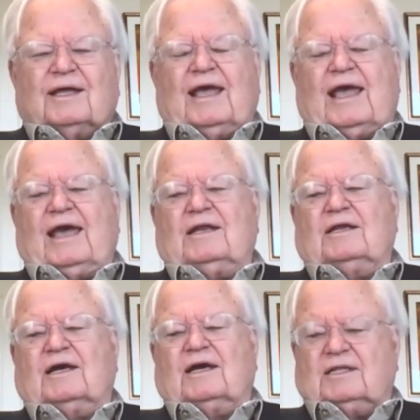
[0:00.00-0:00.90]
And
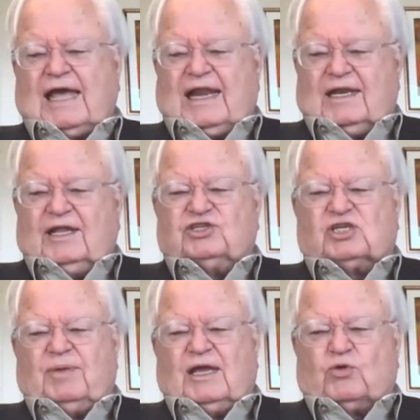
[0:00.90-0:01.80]
that needs
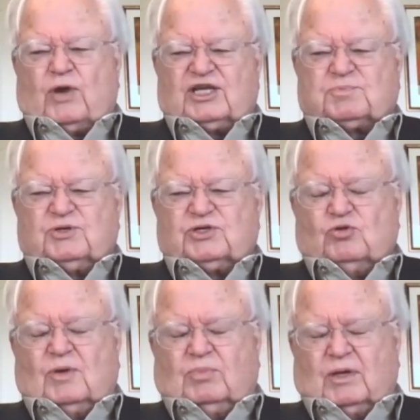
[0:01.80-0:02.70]
to be addressed,
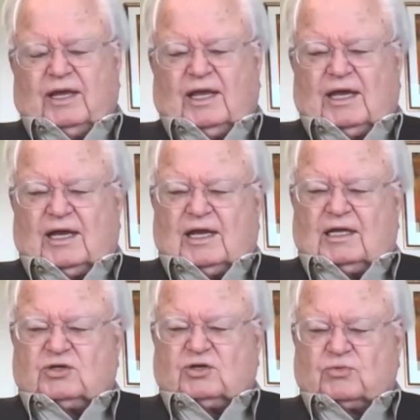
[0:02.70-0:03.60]
presumably,
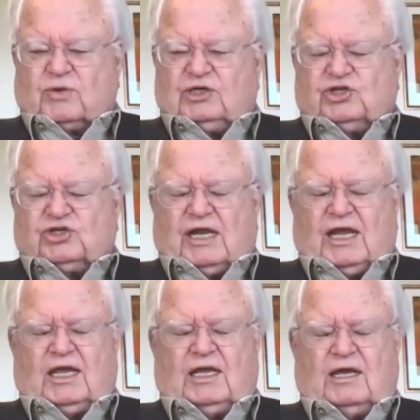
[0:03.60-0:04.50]
to reach
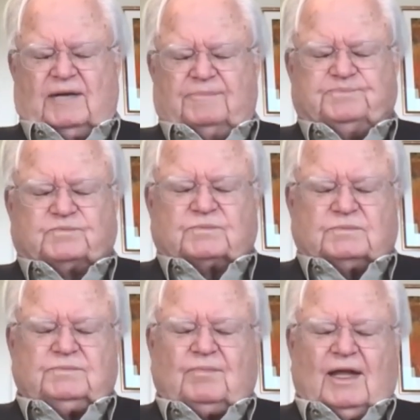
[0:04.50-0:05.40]
a
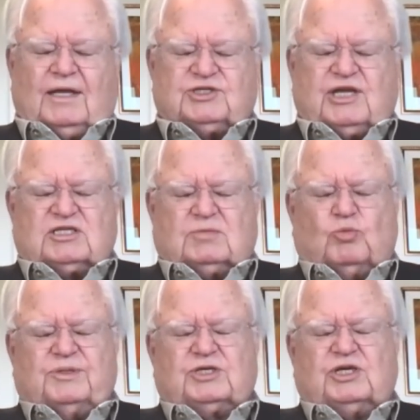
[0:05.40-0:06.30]

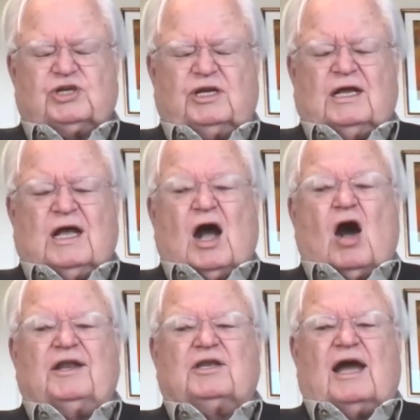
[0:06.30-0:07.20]
sensible position.
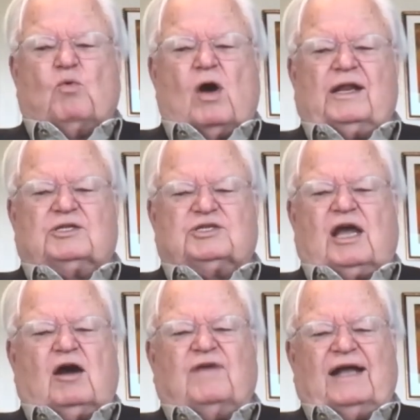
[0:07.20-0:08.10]
On Taiwan
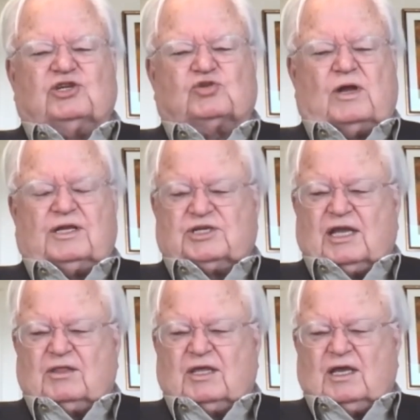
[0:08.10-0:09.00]
itself, I just want to
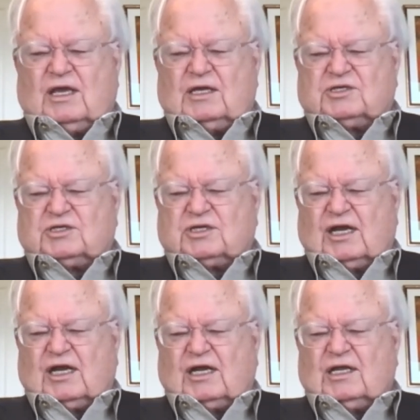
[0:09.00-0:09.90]
say this,
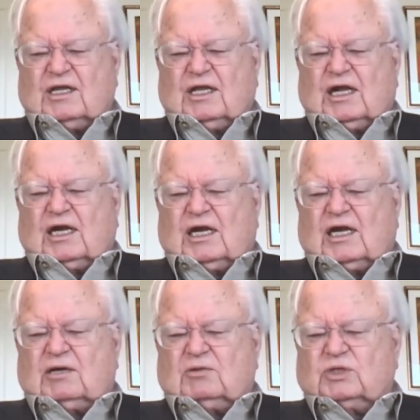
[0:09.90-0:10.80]
this
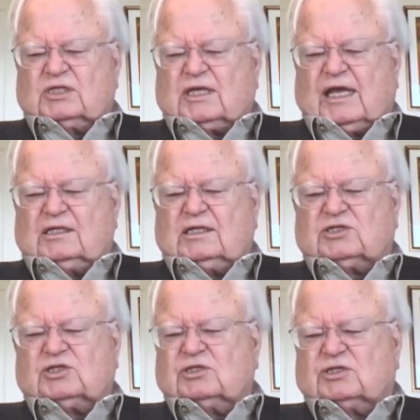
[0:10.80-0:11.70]

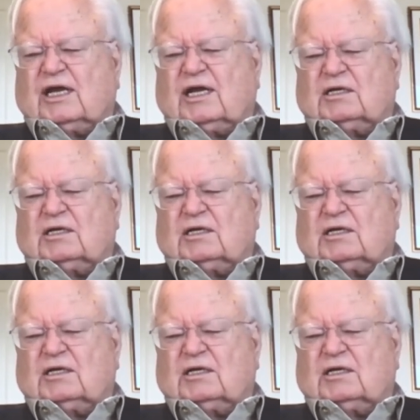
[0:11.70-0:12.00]
is